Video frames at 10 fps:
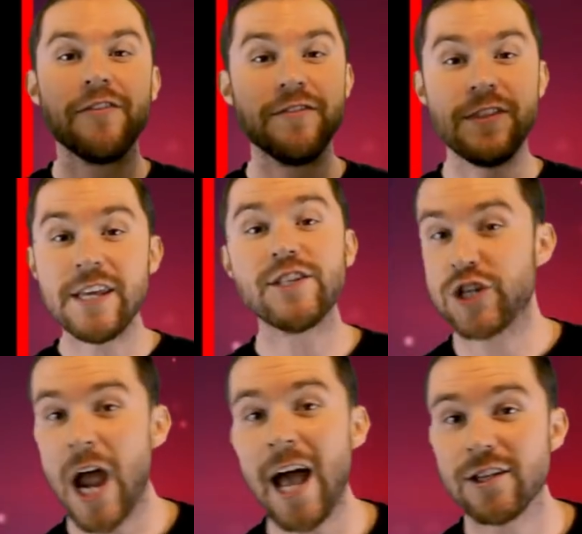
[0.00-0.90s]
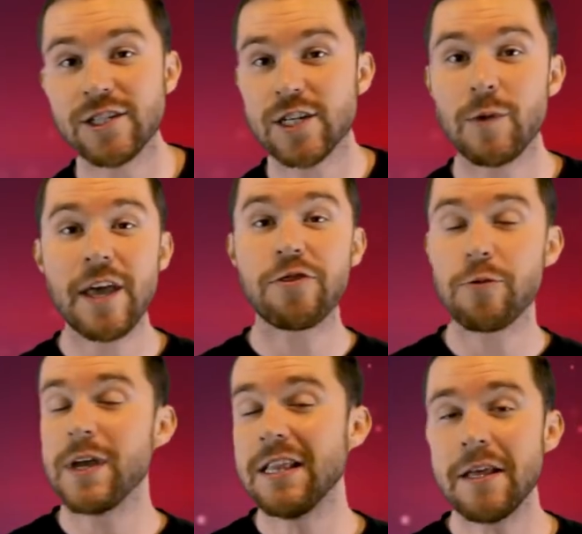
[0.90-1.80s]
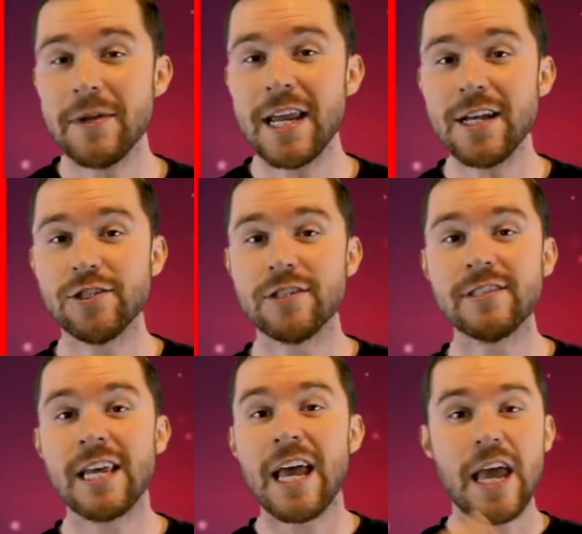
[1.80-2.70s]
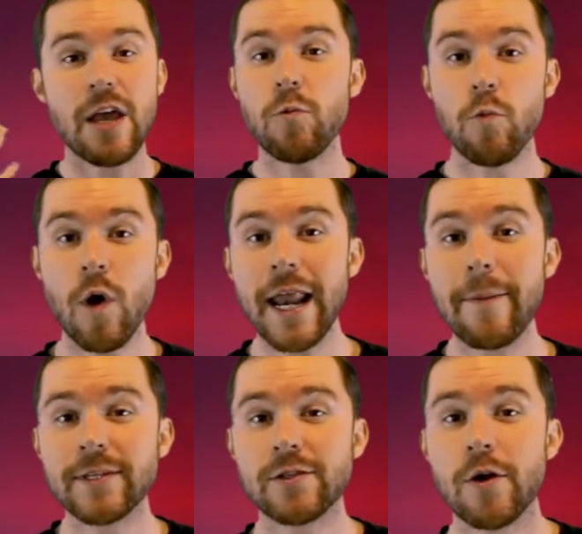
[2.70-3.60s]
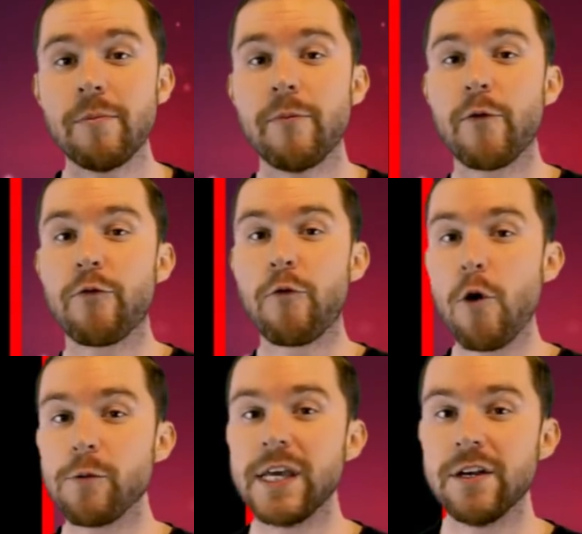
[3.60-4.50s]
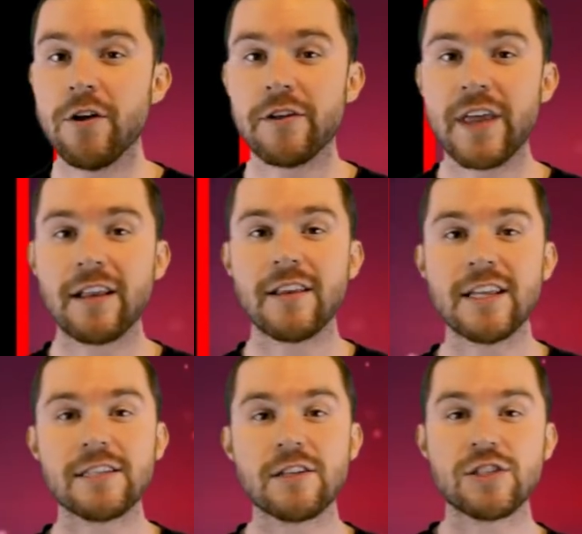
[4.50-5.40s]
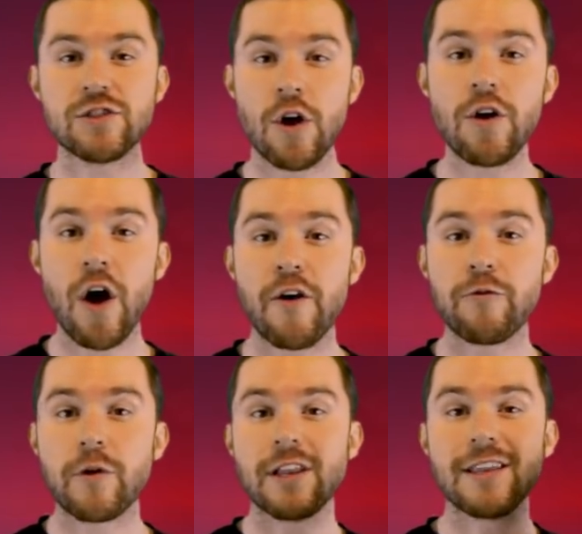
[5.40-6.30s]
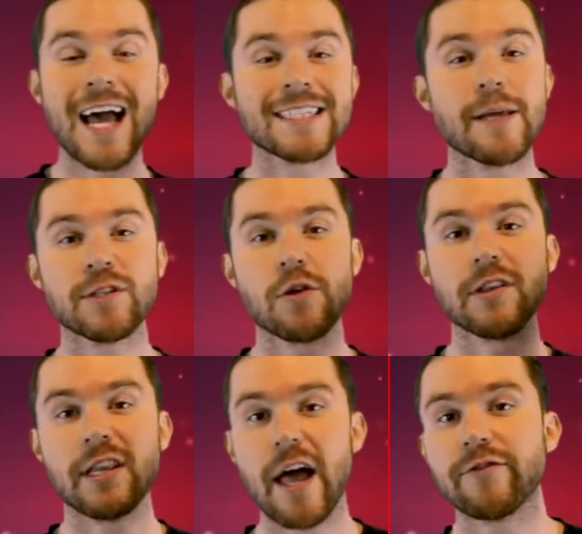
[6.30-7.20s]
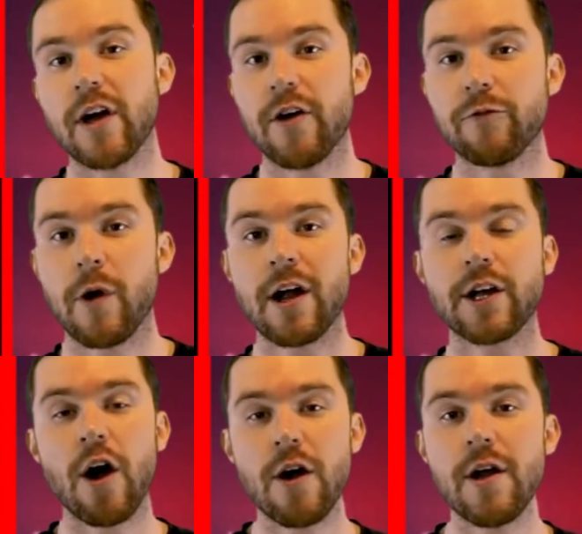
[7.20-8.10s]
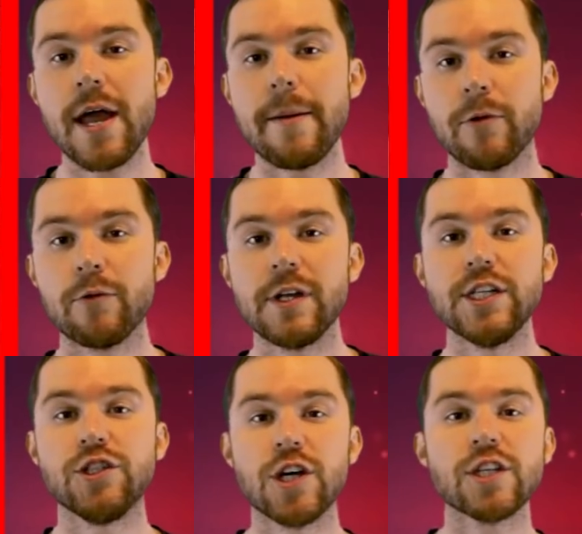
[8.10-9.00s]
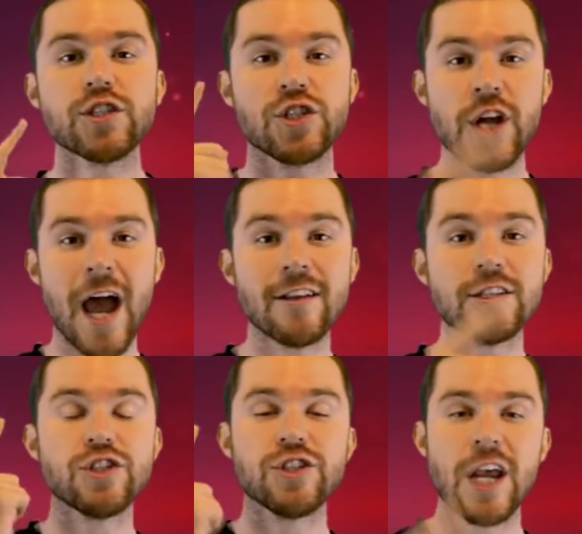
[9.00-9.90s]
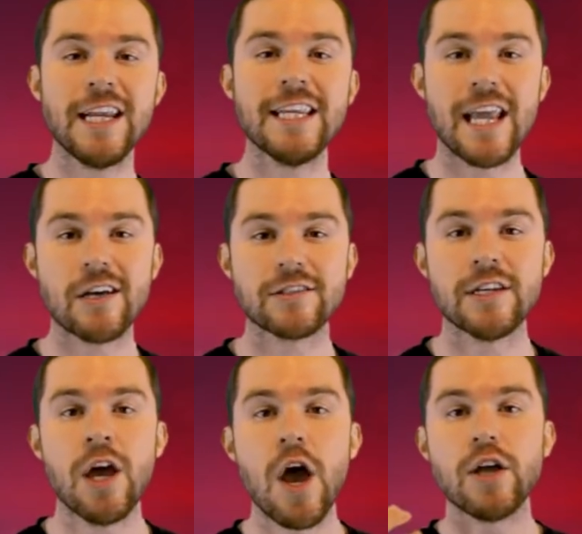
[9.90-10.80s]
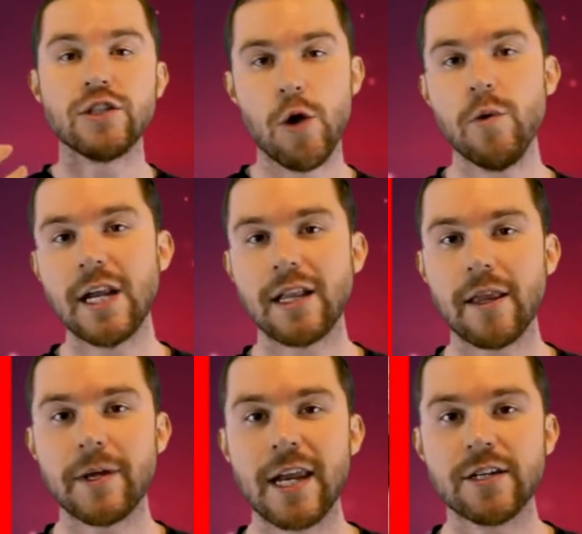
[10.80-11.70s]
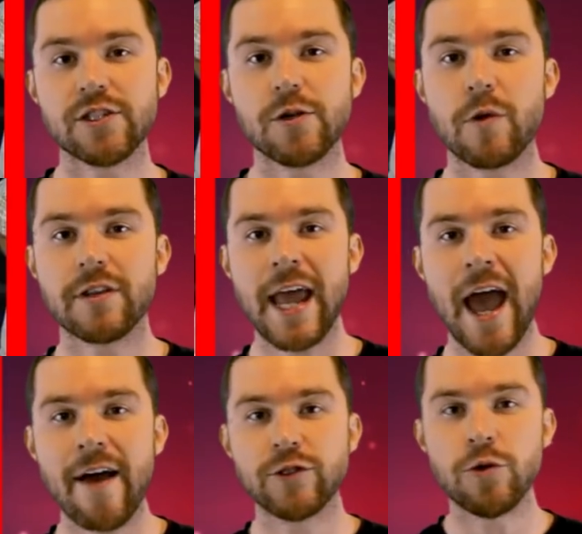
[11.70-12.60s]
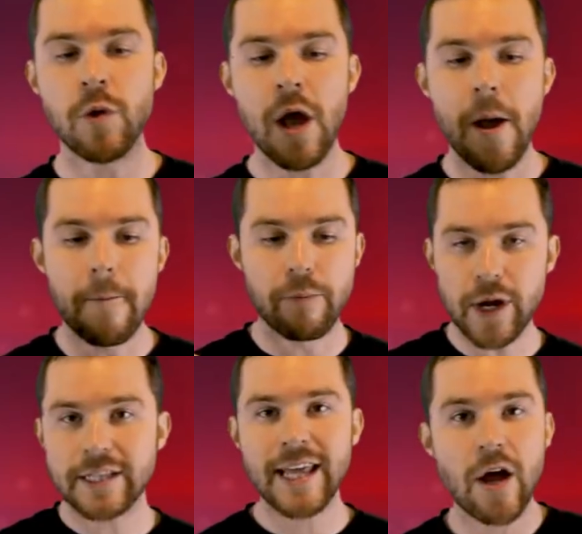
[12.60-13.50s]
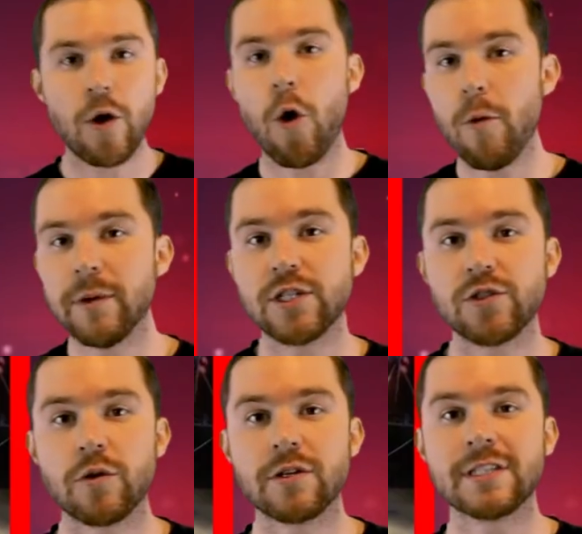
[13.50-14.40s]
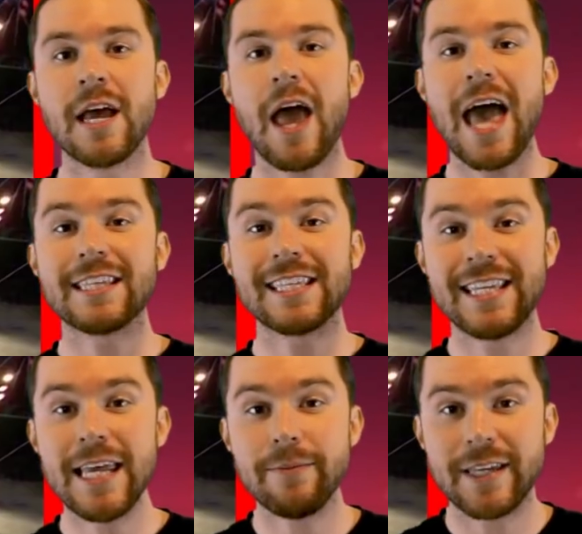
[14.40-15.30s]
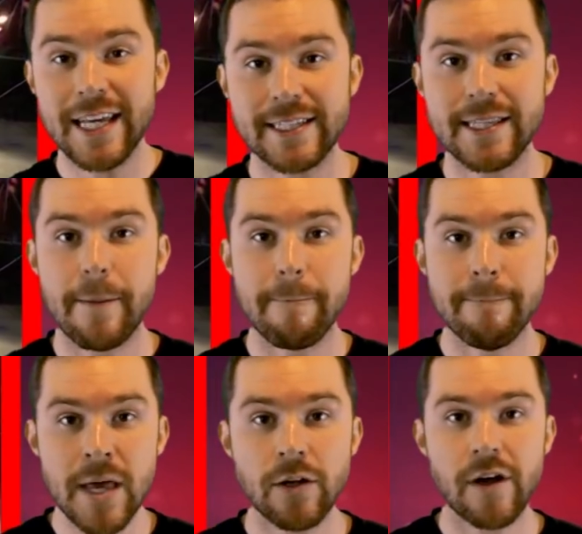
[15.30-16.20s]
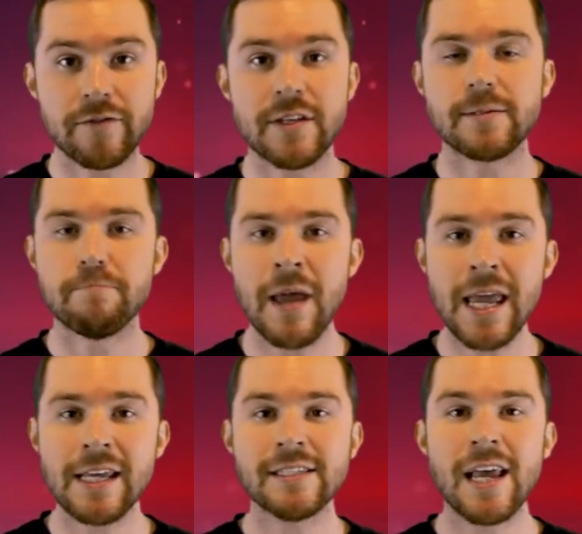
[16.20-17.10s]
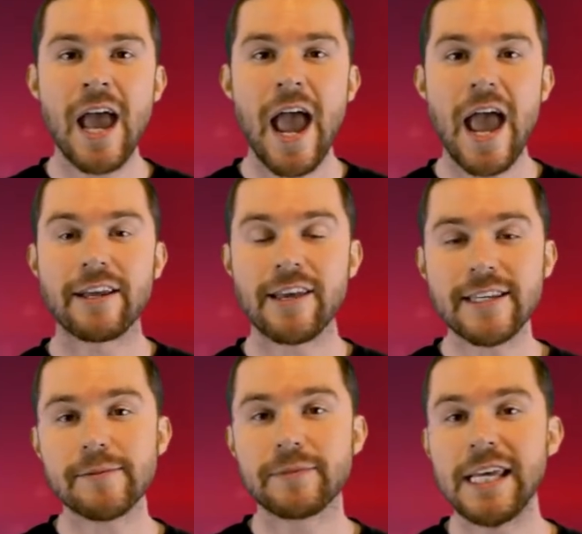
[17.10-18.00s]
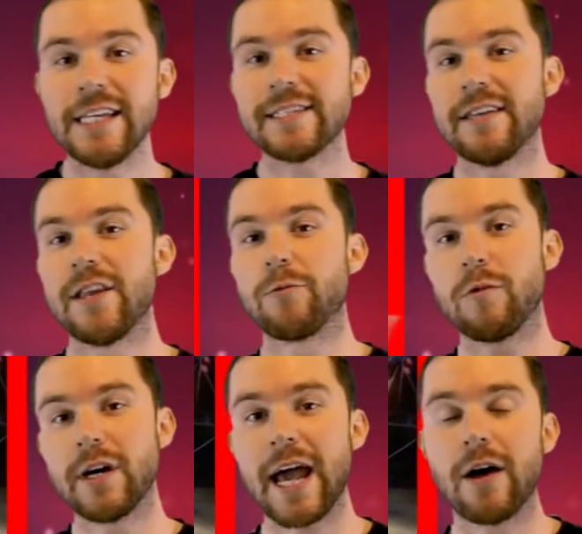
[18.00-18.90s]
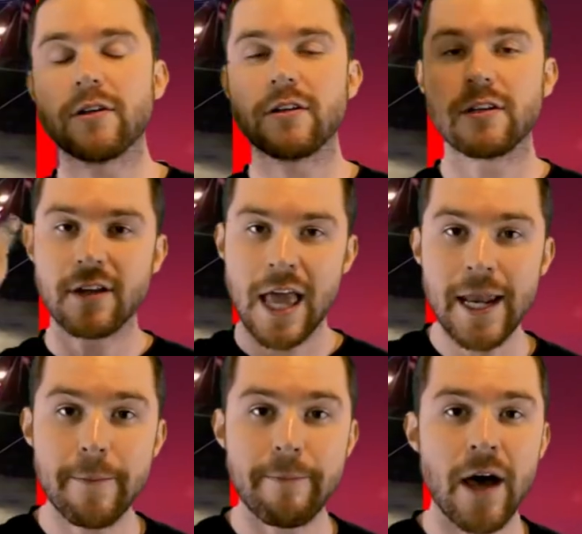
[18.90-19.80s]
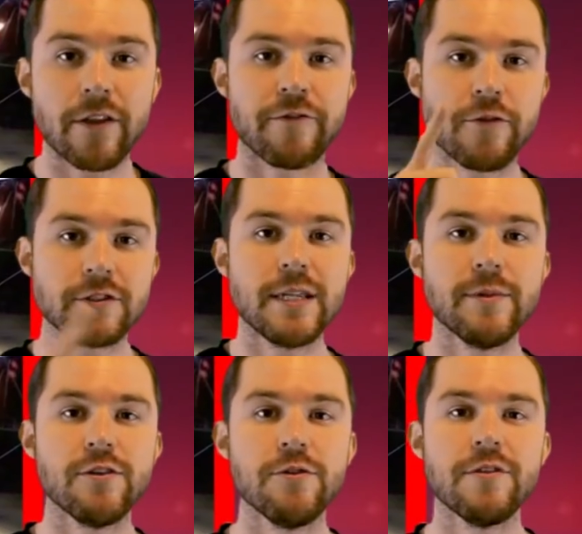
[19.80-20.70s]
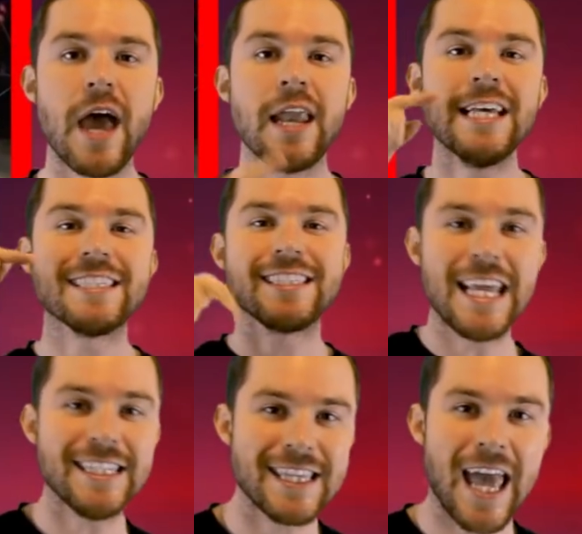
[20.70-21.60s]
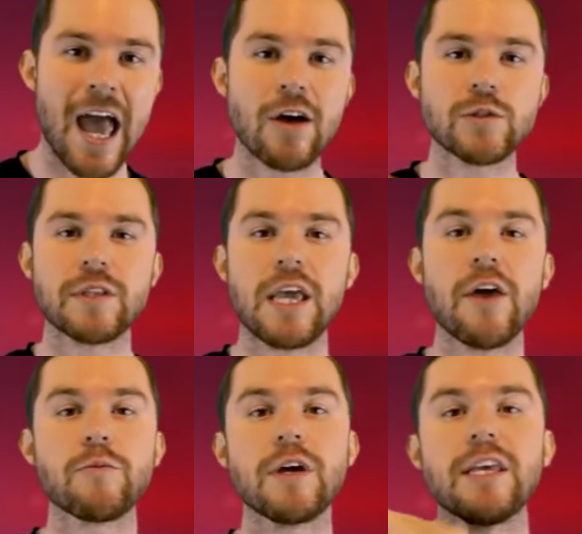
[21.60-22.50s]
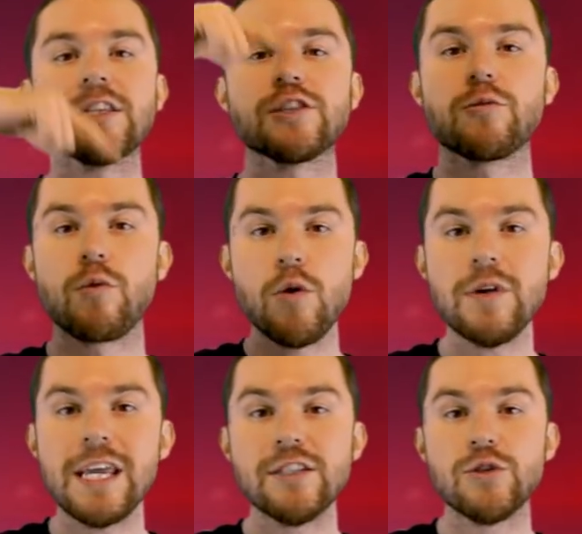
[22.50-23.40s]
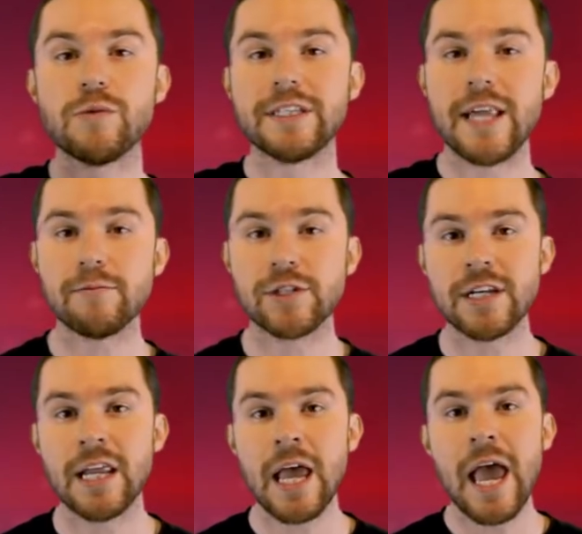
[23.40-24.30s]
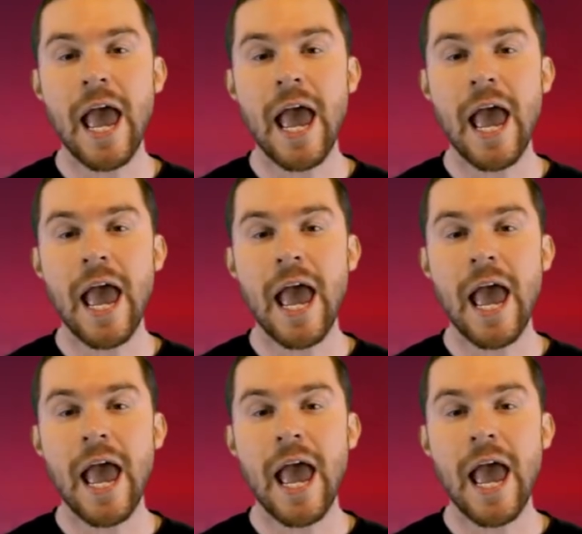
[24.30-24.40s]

The Challenge, as we had three eliminations in one episode. But before we get into all that, let's start off where the last episode left off, where Cara and Marie just challenged Shane and Nelson to an elimination where they have to break down a whole bunch of doors as a team, get to the middle of this maze and get some keys and then run out, hit a bell. The first team to do that stays in the house while the other one gets thrown into redemption.